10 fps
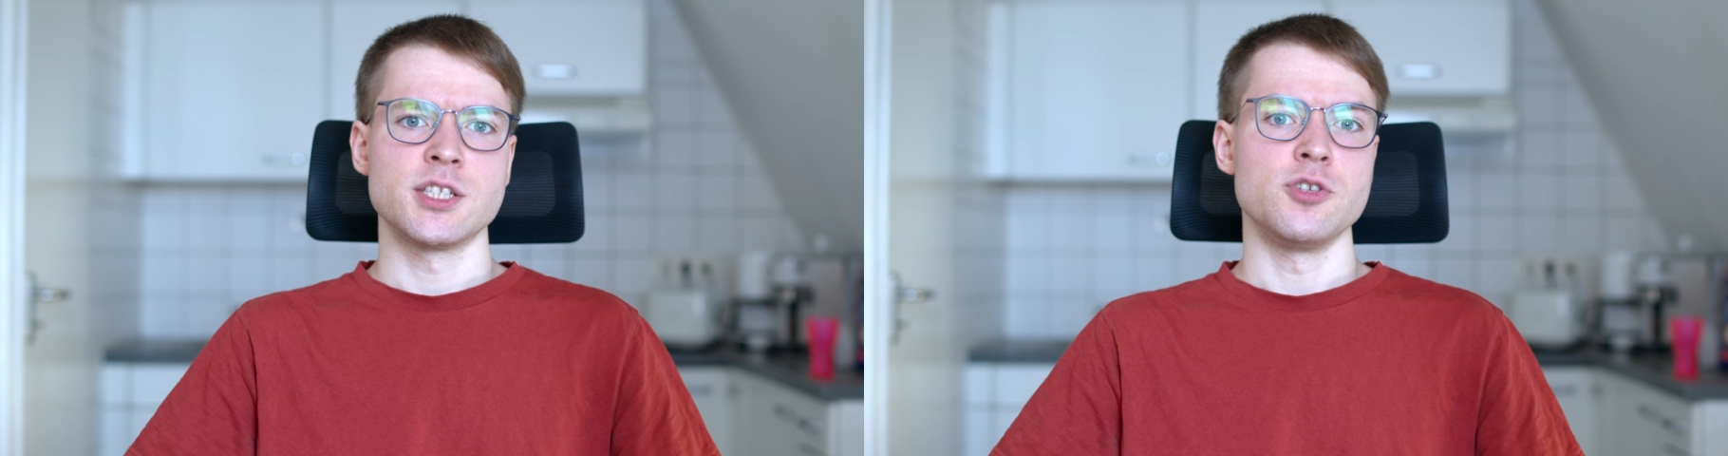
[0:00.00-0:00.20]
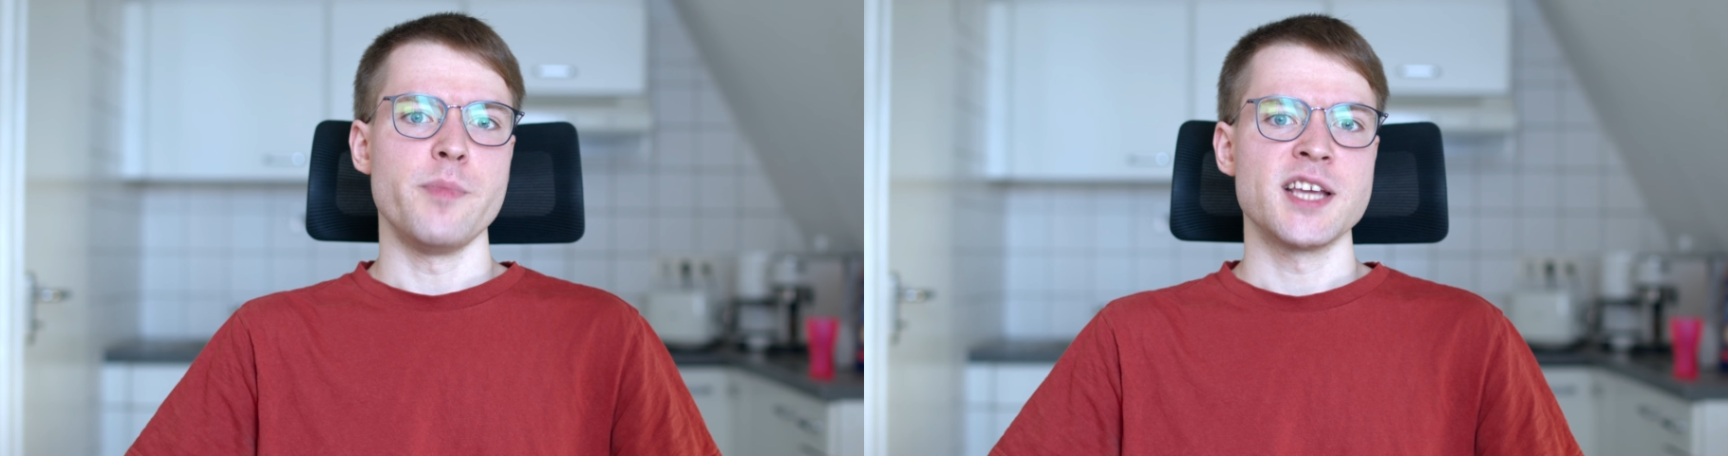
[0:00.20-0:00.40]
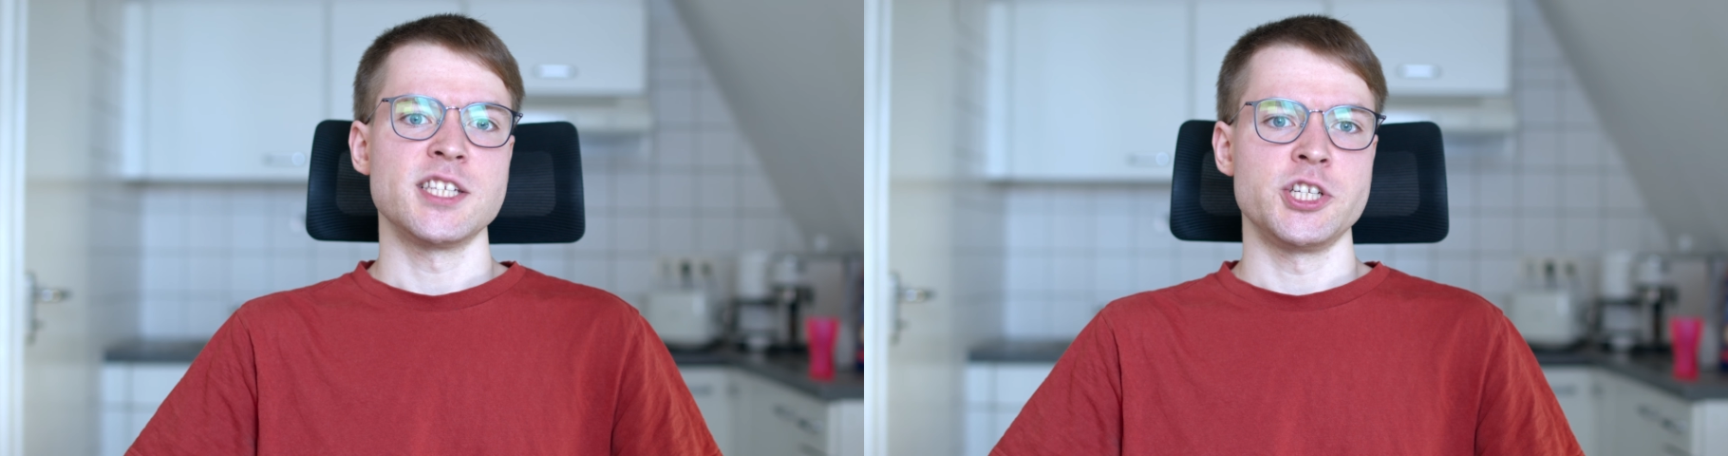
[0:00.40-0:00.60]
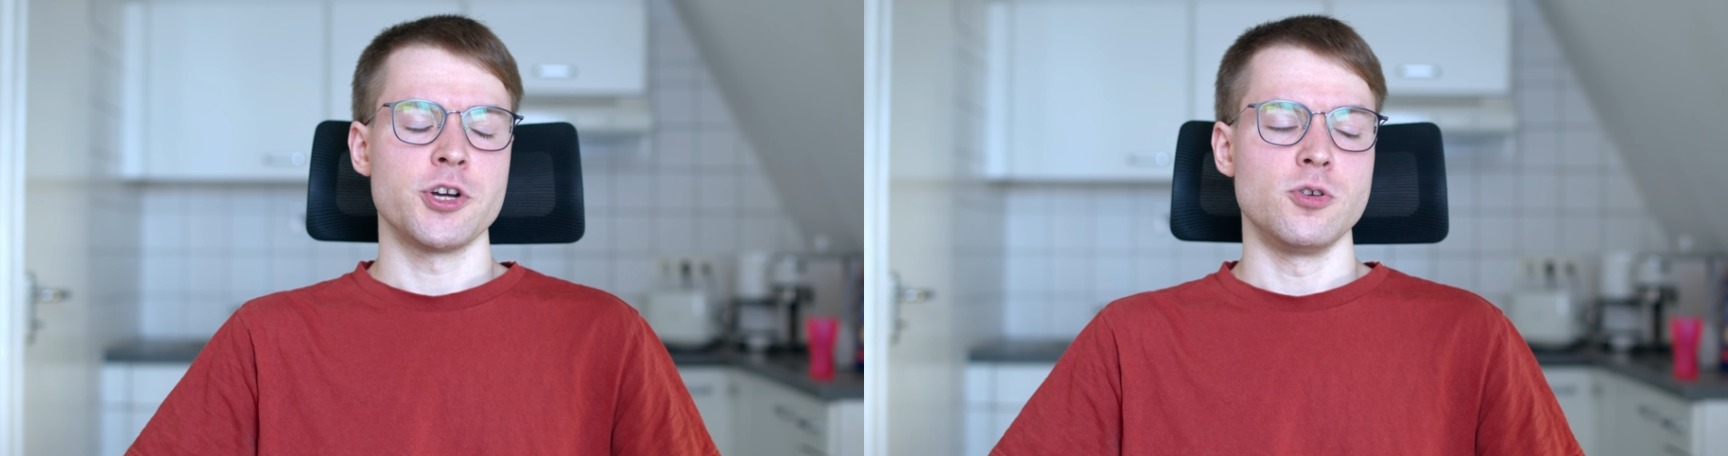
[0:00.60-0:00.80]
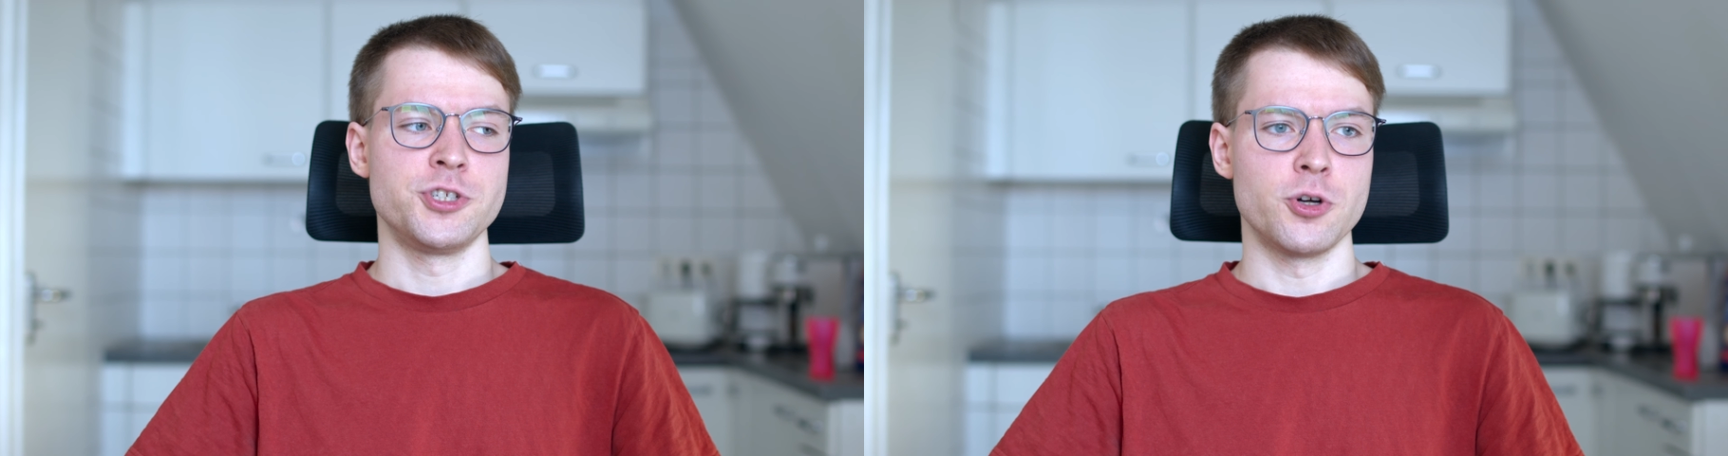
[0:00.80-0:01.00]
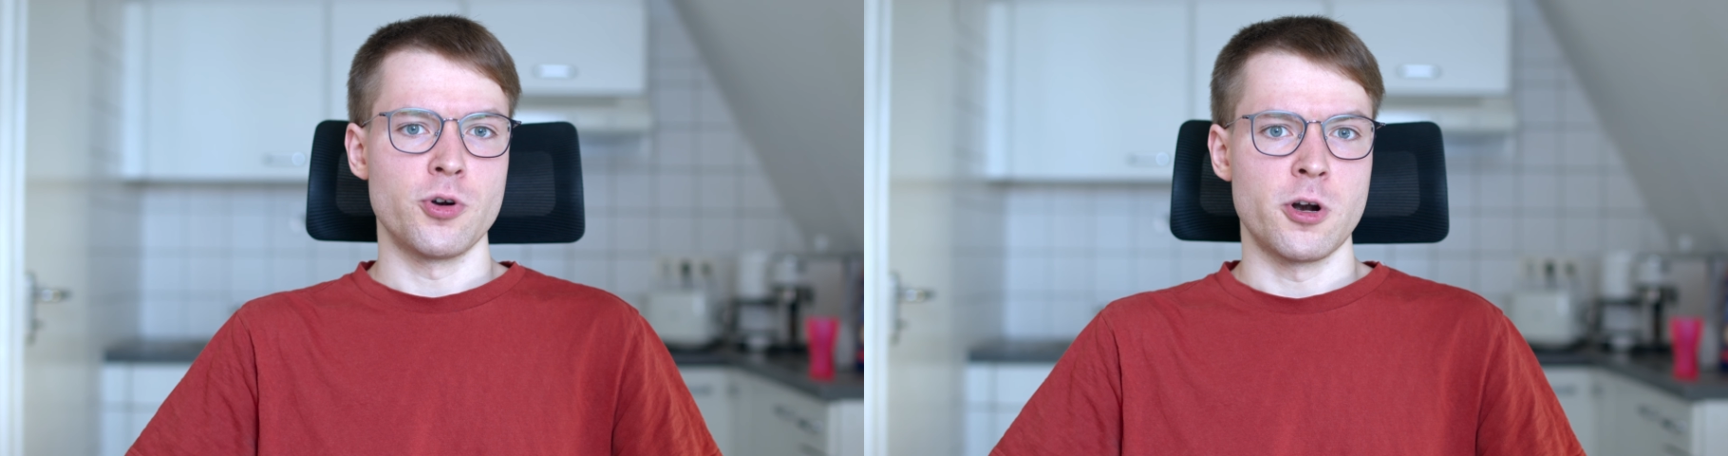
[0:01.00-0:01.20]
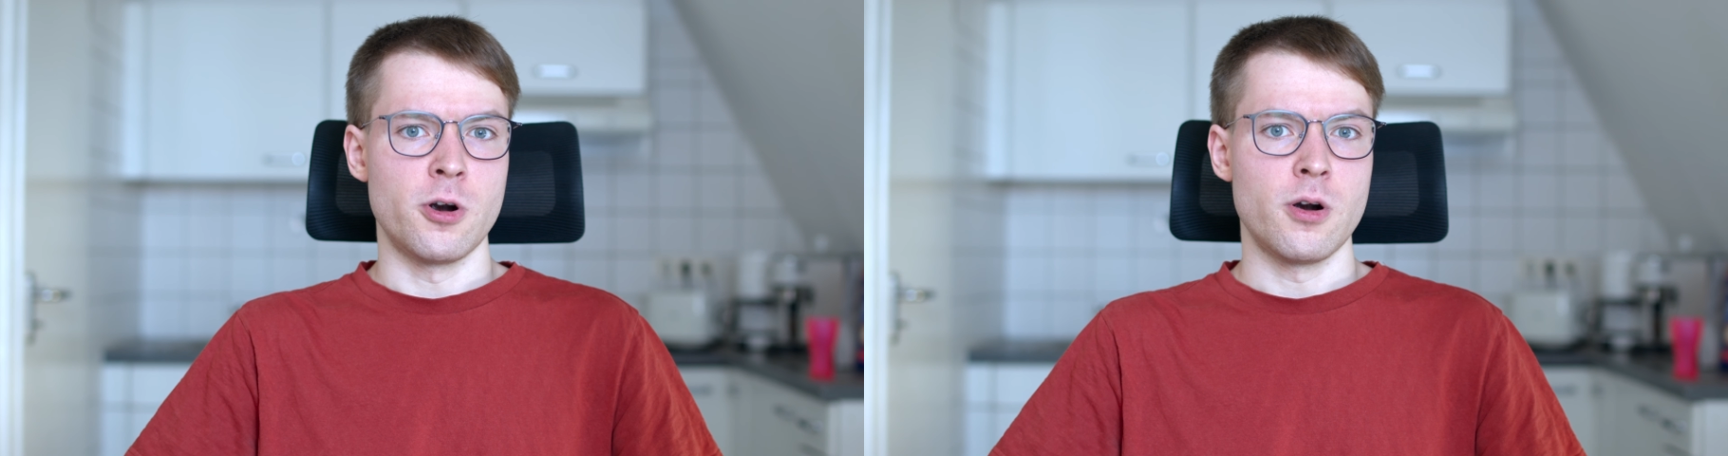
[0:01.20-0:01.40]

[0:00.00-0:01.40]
to make such code shorter.